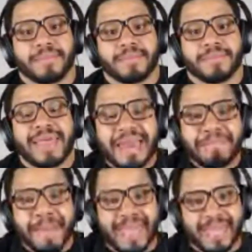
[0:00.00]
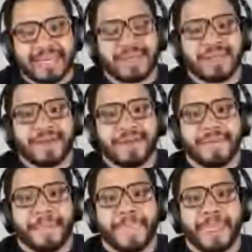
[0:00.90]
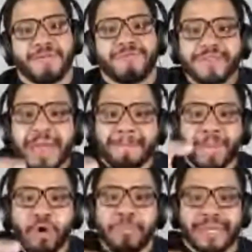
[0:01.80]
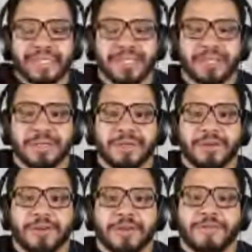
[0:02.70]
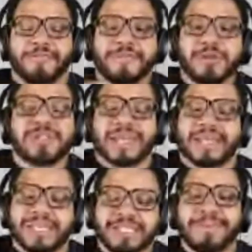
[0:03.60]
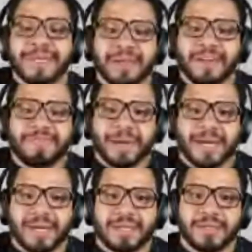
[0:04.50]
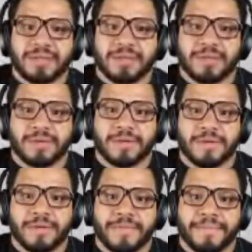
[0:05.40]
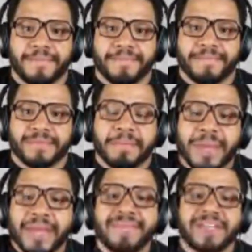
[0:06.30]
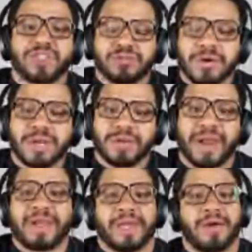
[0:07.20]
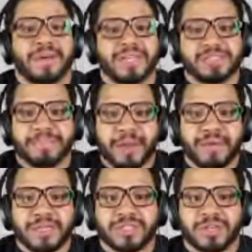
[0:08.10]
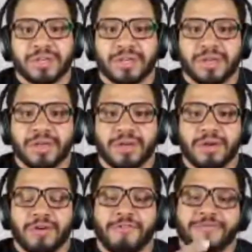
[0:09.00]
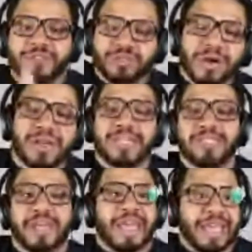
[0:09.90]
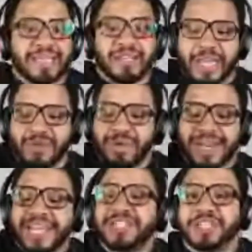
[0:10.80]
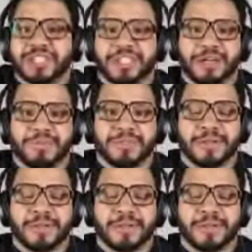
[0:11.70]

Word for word: That man, for that moment, feels like he's being left behind. The man that's struggling right now in his marriage or struggling in, in relationships